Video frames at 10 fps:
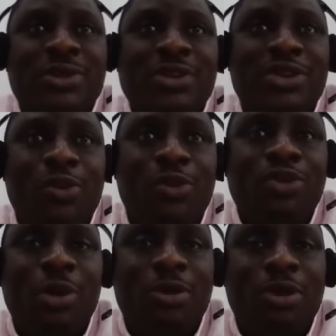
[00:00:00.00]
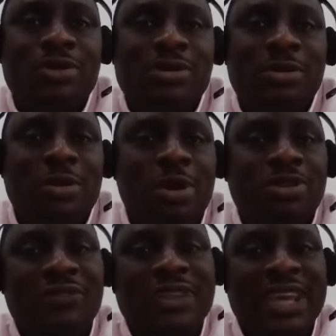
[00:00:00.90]
to handle a role, not because
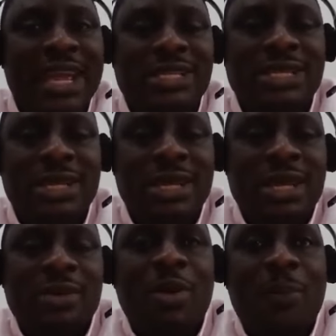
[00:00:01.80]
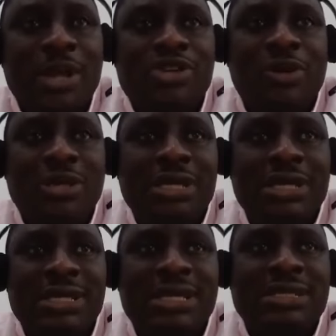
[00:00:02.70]
of the age, but maturity in
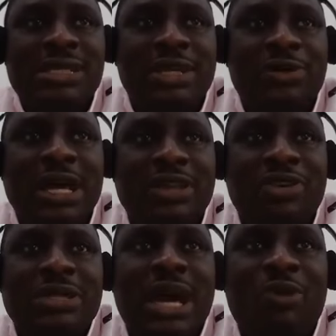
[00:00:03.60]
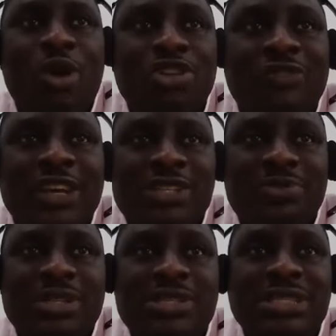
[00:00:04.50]
the sense that someone that got that wealth of
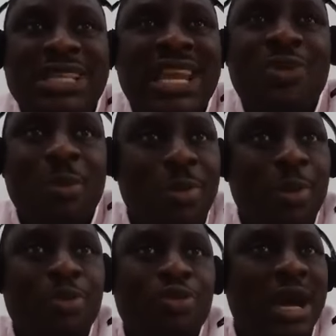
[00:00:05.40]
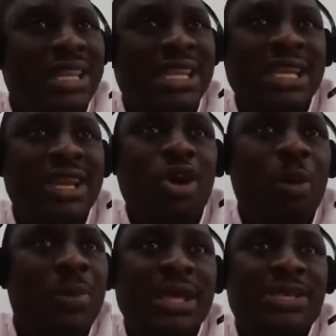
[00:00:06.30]
experience dealing with people and dealing in
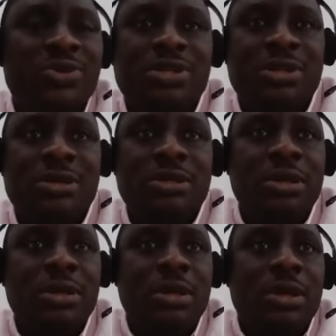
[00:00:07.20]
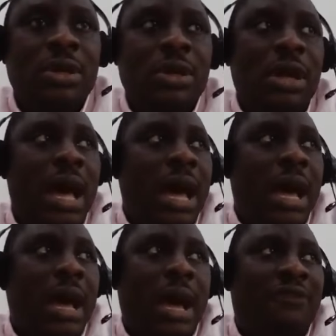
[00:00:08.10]
complex situations.
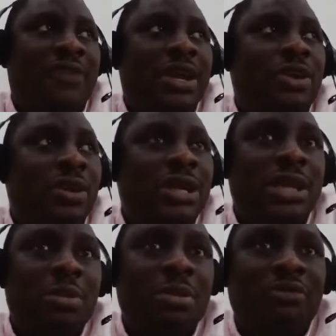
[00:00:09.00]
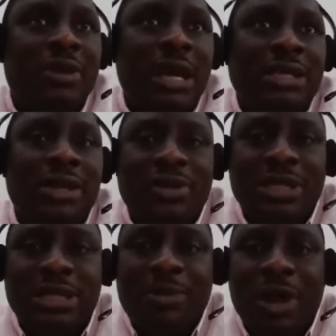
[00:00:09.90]
I've had a colleague tell me before that there was a
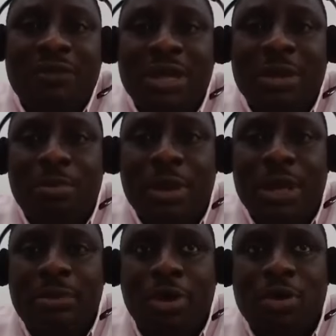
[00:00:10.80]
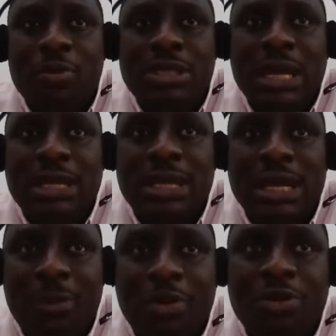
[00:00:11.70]
time they were having a board meeting and then
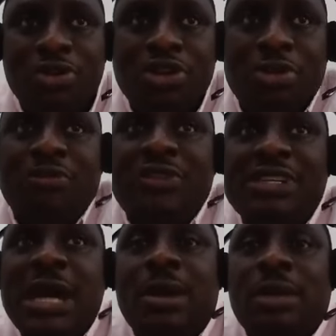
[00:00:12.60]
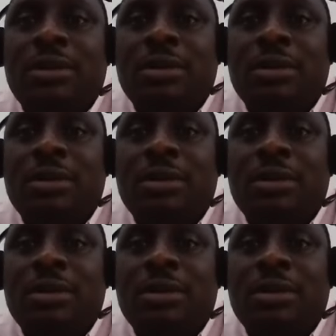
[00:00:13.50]
that board was trying to move the chairman.